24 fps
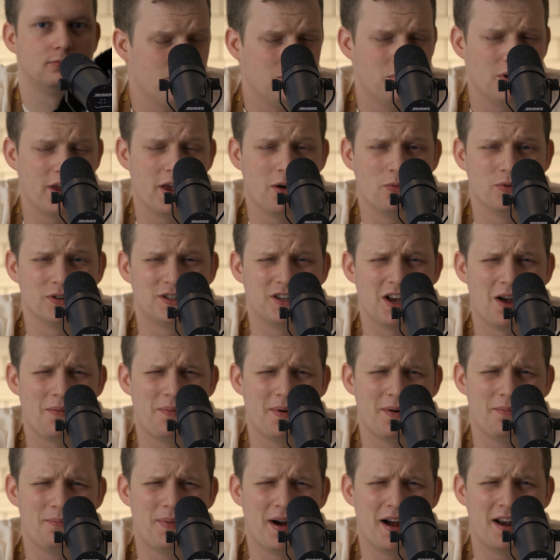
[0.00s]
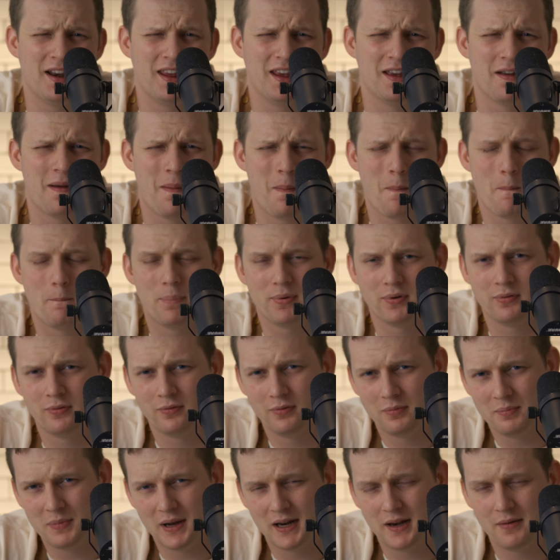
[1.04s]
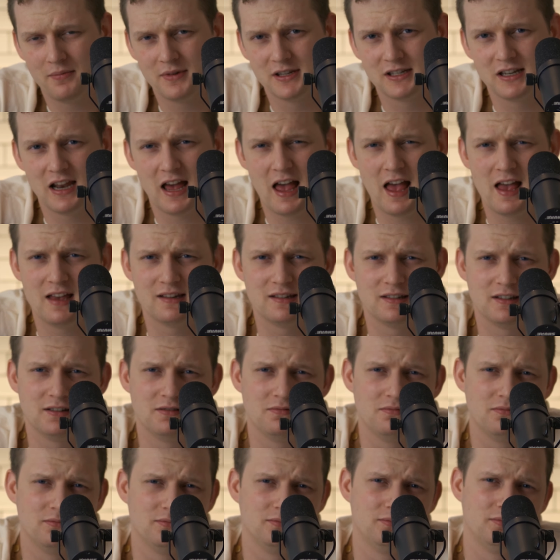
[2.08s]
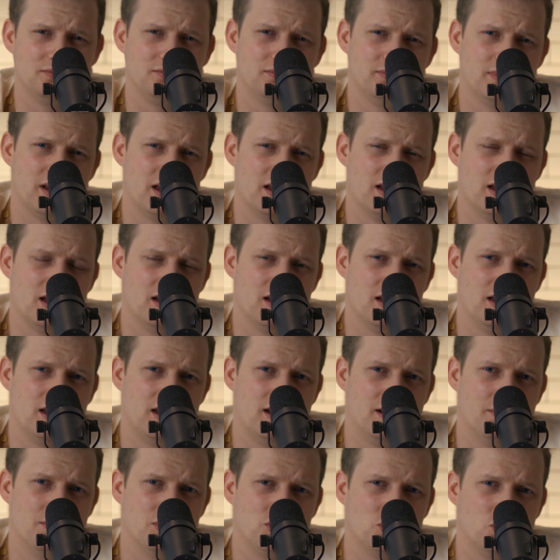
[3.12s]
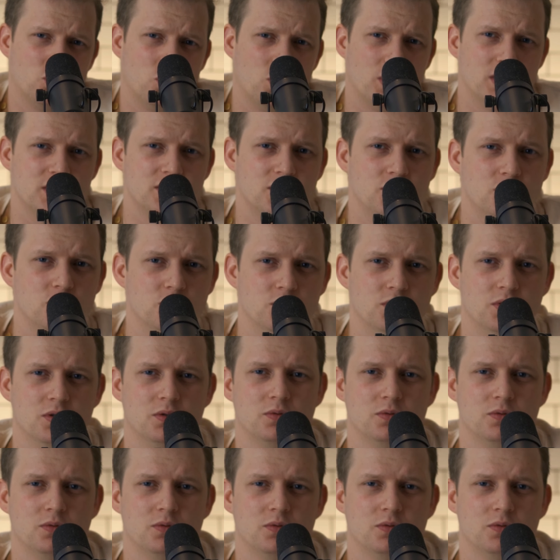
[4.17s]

But yeah, what's up everybody? My name is Laz, and I'm a crazy dude.